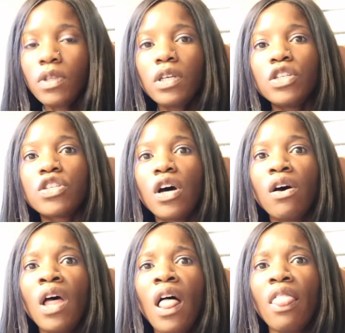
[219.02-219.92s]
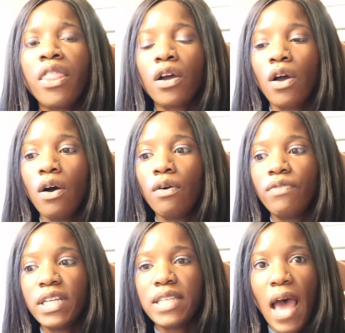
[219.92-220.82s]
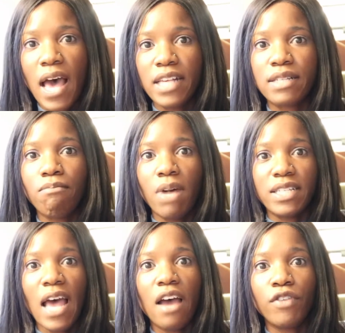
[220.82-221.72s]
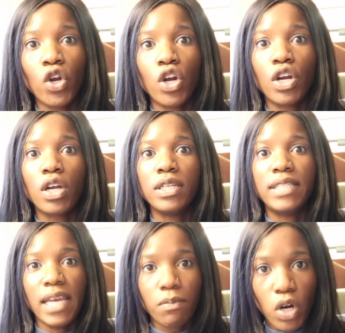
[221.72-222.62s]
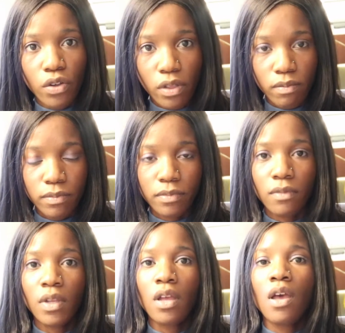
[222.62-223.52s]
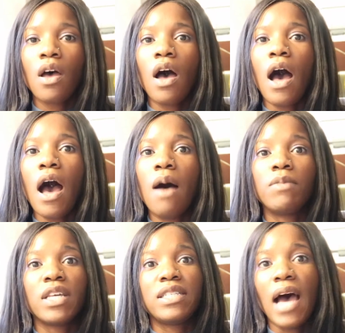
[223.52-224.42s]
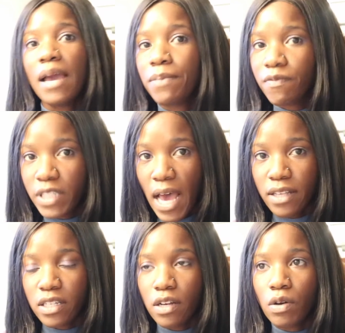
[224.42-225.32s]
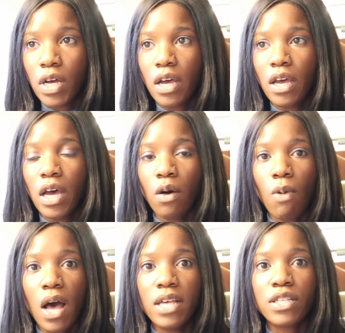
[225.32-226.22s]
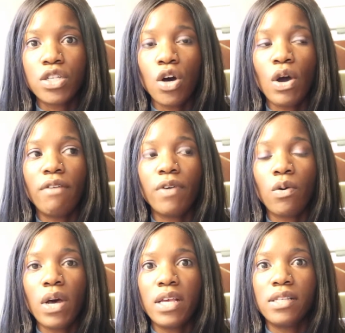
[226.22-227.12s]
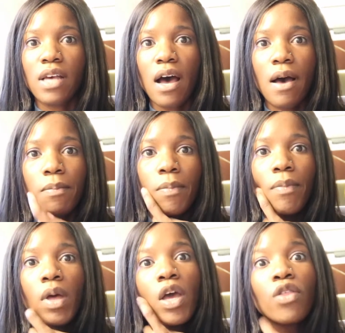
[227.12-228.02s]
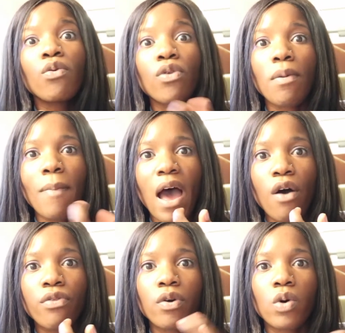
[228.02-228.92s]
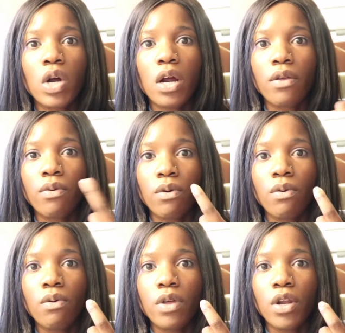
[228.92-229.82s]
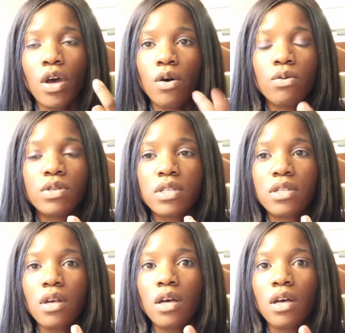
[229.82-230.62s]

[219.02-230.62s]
So the COVID test must have your date of birth, the type of test it was. So if it was through the mouth or through the nose,